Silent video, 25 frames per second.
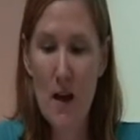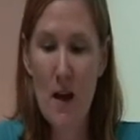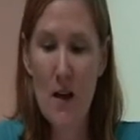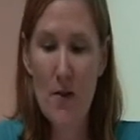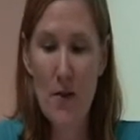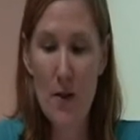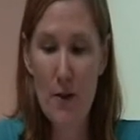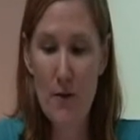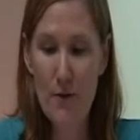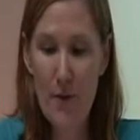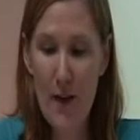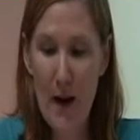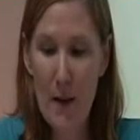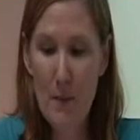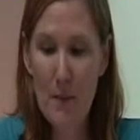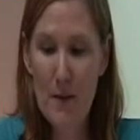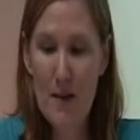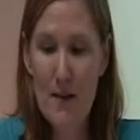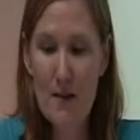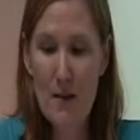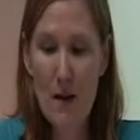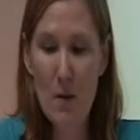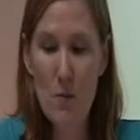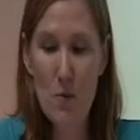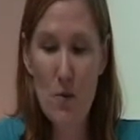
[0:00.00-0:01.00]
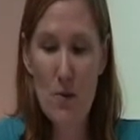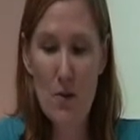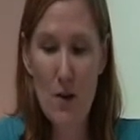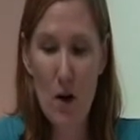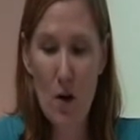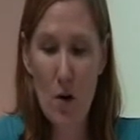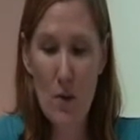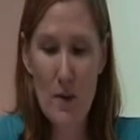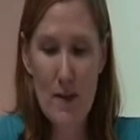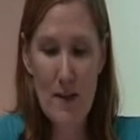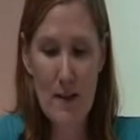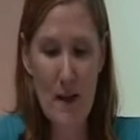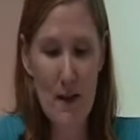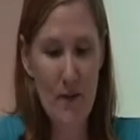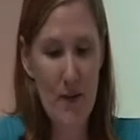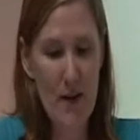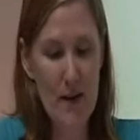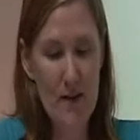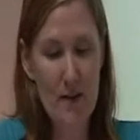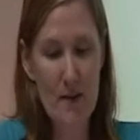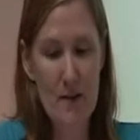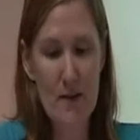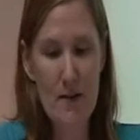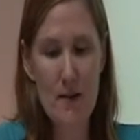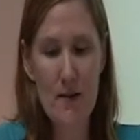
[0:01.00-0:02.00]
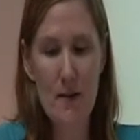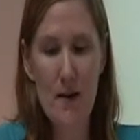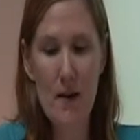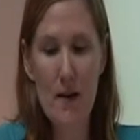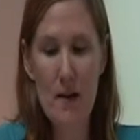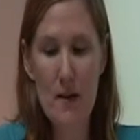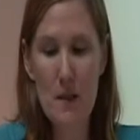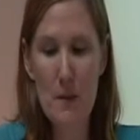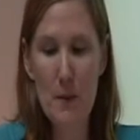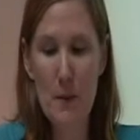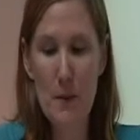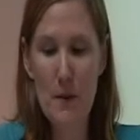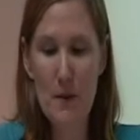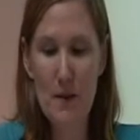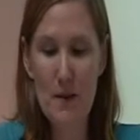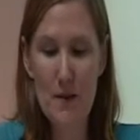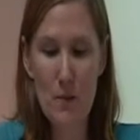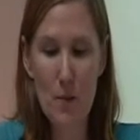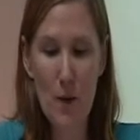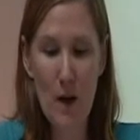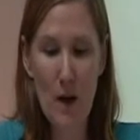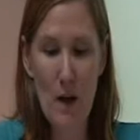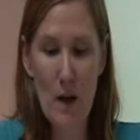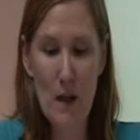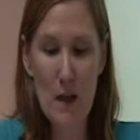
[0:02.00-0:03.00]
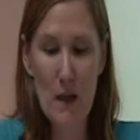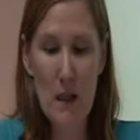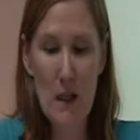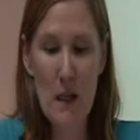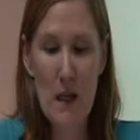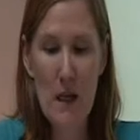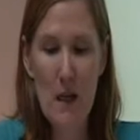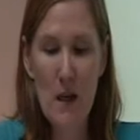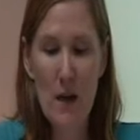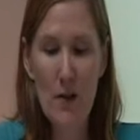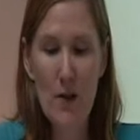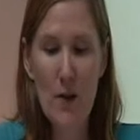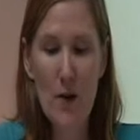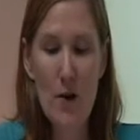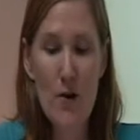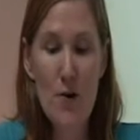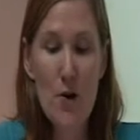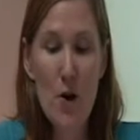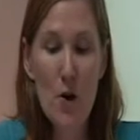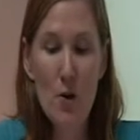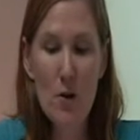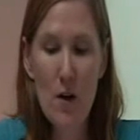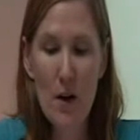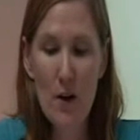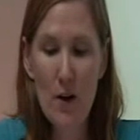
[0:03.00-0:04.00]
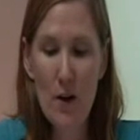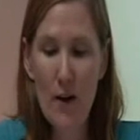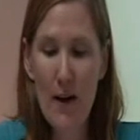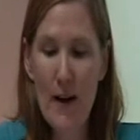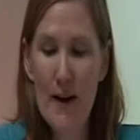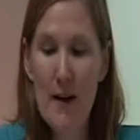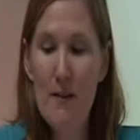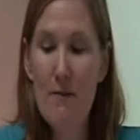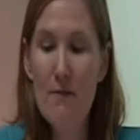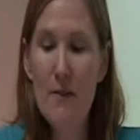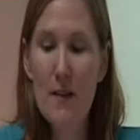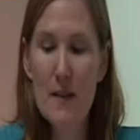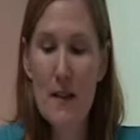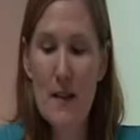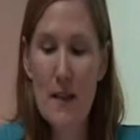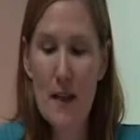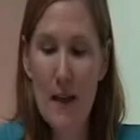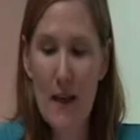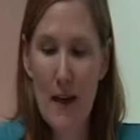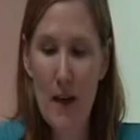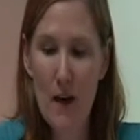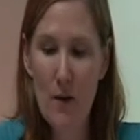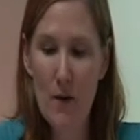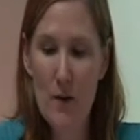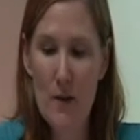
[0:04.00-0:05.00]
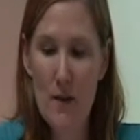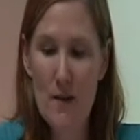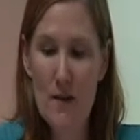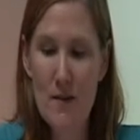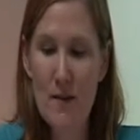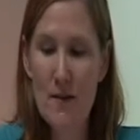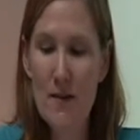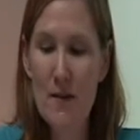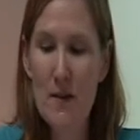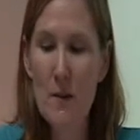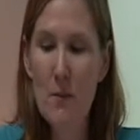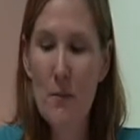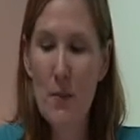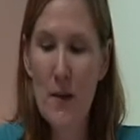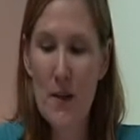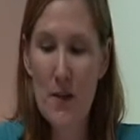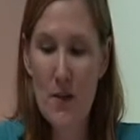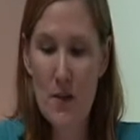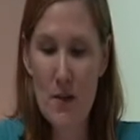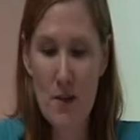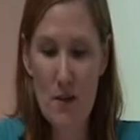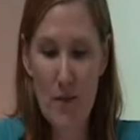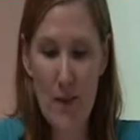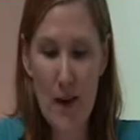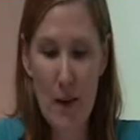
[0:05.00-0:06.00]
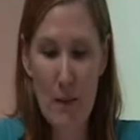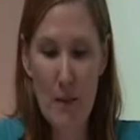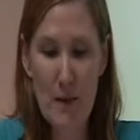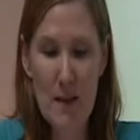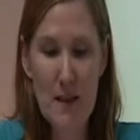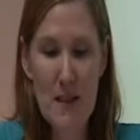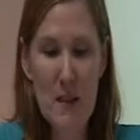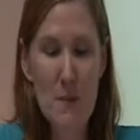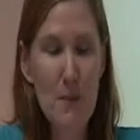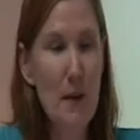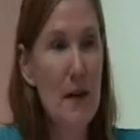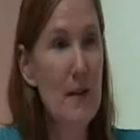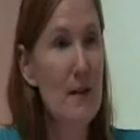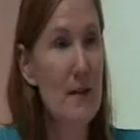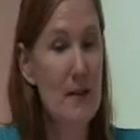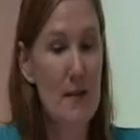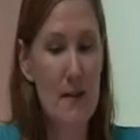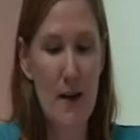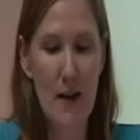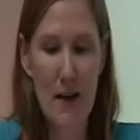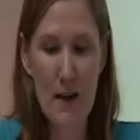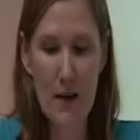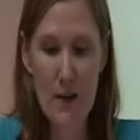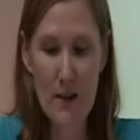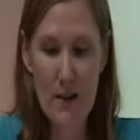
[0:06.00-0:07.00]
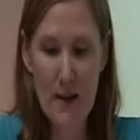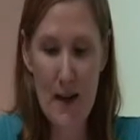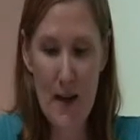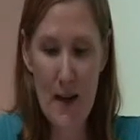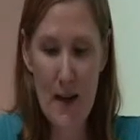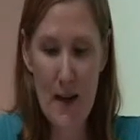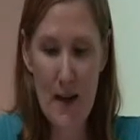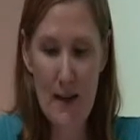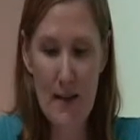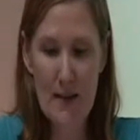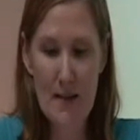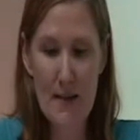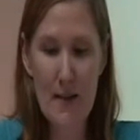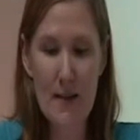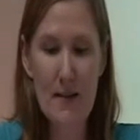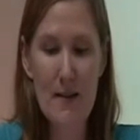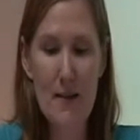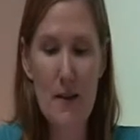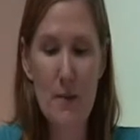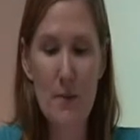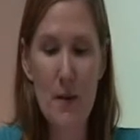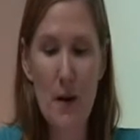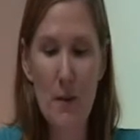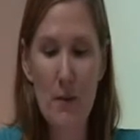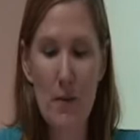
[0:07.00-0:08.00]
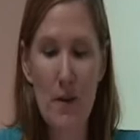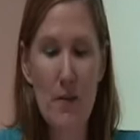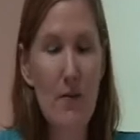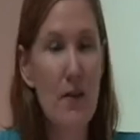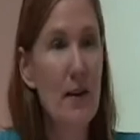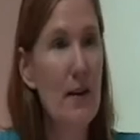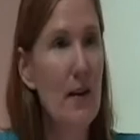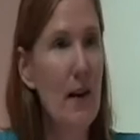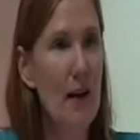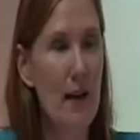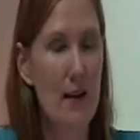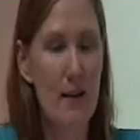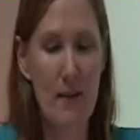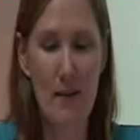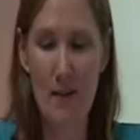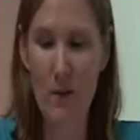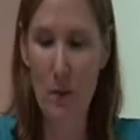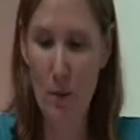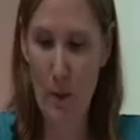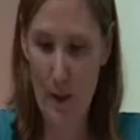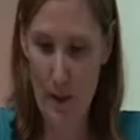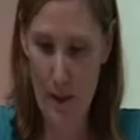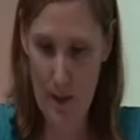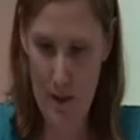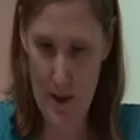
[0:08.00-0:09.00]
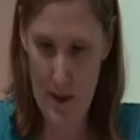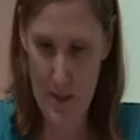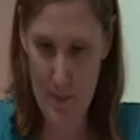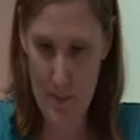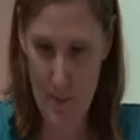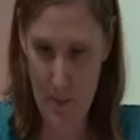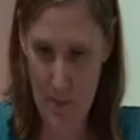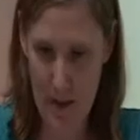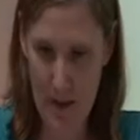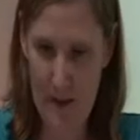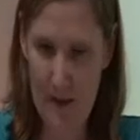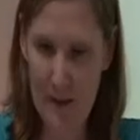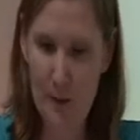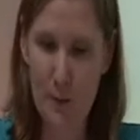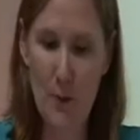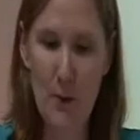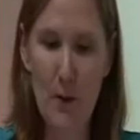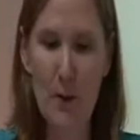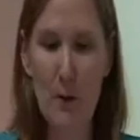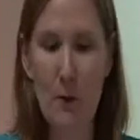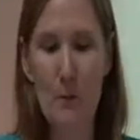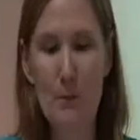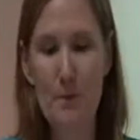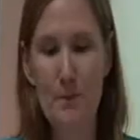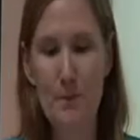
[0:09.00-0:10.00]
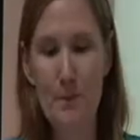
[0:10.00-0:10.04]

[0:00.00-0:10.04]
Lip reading: Their families almost always have access to the hospital as well. There are no longer any visiting hours. Some patients' families spend entire days and sometimes even nights with them, end quote.